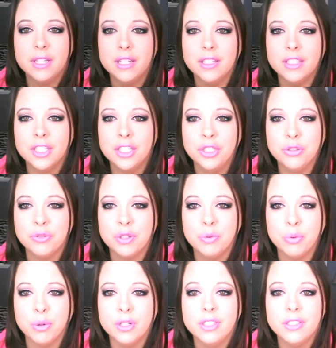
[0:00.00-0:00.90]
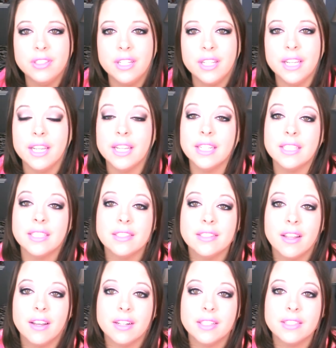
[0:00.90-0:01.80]
continue repurchasing it
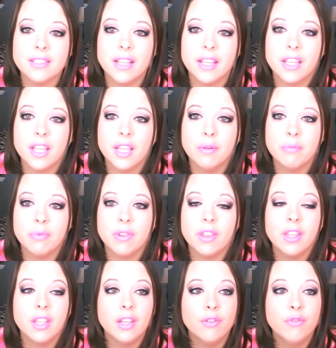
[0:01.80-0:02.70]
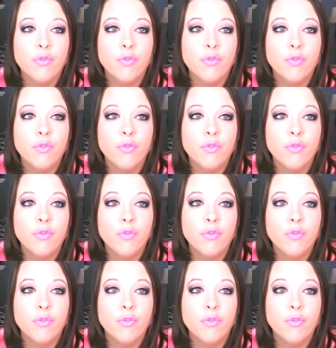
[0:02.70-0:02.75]
as long as they keep the